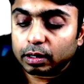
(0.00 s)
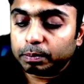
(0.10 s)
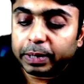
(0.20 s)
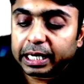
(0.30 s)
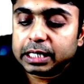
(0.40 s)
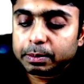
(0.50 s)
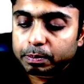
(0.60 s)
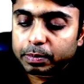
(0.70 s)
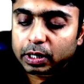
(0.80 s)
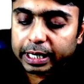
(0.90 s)
please
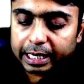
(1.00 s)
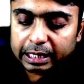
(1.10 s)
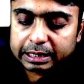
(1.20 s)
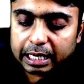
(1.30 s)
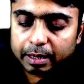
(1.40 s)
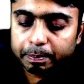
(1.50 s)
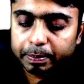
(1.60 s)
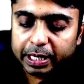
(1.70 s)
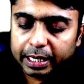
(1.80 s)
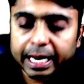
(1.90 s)
remember it is
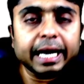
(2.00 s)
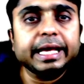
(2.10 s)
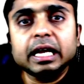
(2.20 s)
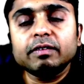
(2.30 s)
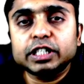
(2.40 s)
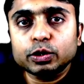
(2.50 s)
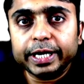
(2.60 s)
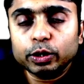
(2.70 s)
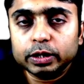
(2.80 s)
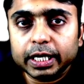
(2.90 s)
PKDL which you need
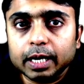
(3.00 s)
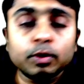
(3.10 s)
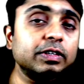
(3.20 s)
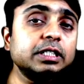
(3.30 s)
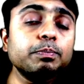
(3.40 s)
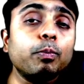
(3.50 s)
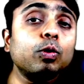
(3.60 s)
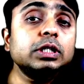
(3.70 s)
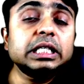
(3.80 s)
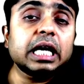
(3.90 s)
to think about, which is
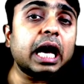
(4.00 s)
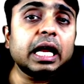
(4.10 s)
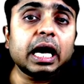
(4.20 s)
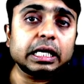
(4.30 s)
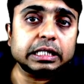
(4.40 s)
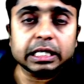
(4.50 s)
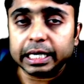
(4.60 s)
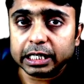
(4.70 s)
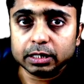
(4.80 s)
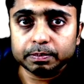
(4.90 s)
post Kala Azar
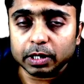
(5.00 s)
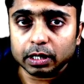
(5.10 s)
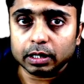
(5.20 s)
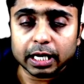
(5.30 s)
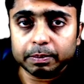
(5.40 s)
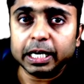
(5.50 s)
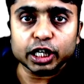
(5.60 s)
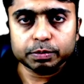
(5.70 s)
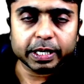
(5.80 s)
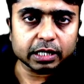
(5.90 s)
dermal
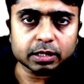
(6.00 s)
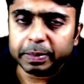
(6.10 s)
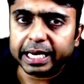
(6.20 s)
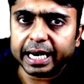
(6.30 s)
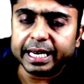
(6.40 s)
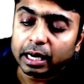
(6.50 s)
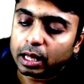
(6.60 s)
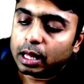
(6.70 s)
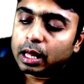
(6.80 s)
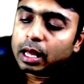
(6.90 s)
leishmaniasis, PKDL.
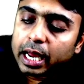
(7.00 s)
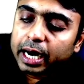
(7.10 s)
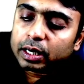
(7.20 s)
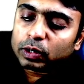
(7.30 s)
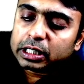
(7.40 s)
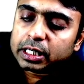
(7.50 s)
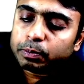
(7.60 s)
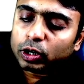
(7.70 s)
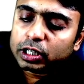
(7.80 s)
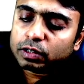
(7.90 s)
And what is the
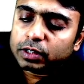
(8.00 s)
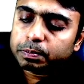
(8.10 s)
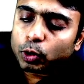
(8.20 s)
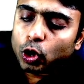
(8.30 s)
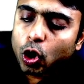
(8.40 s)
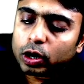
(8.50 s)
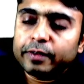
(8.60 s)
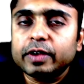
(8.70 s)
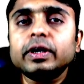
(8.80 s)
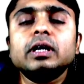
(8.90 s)
importance of this prolonged
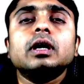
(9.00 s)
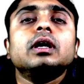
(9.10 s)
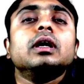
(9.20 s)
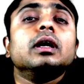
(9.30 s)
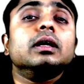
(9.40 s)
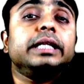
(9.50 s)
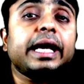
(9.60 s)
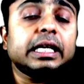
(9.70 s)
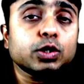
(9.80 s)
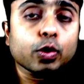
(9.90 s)
fever? There
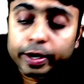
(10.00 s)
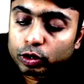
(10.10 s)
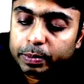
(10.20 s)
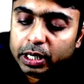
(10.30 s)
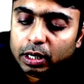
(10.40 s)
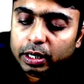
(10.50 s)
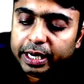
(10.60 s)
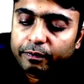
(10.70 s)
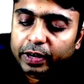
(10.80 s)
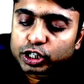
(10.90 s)
is going to be an
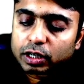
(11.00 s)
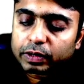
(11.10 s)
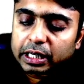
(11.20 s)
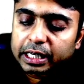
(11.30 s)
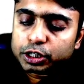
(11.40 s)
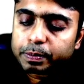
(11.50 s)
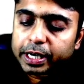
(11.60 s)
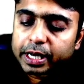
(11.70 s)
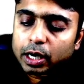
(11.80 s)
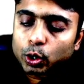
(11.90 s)
infection with
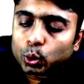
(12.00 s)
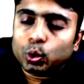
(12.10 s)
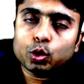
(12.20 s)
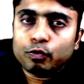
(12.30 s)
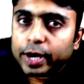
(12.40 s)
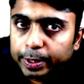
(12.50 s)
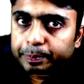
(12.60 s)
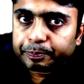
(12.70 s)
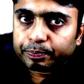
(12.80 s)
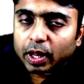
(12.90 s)
Leishmania donovani,
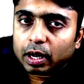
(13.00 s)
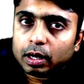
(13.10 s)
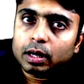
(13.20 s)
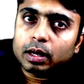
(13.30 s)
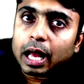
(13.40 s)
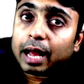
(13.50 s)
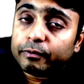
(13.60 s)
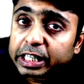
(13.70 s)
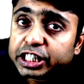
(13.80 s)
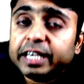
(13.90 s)

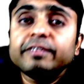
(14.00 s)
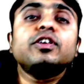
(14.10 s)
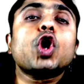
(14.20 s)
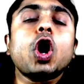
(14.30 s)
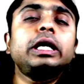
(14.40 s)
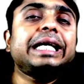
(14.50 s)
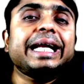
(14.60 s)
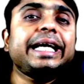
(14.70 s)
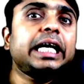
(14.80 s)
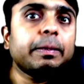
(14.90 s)
which if not
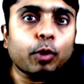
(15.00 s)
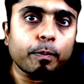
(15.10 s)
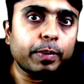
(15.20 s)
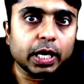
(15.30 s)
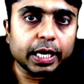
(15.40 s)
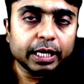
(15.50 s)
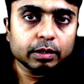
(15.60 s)
treated properly,